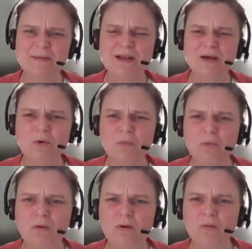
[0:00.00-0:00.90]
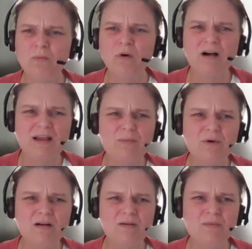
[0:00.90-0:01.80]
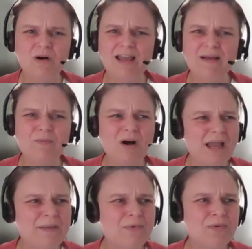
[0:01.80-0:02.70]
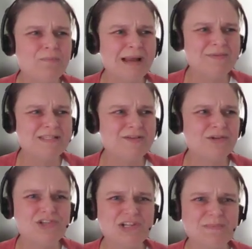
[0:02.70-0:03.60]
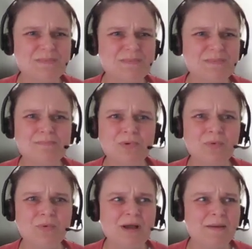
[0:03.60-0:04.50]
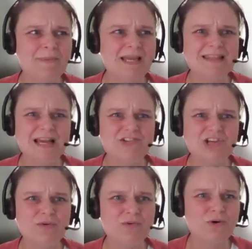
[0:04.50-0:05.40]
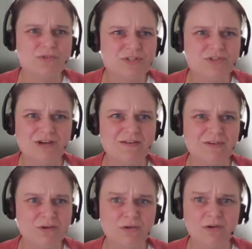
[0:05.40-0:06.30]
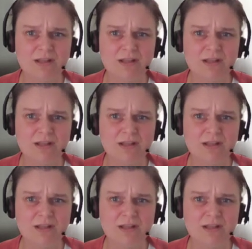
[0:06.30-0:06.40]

They'll be like, well, why will bouncing on a gym ball make that child concentrate for longer?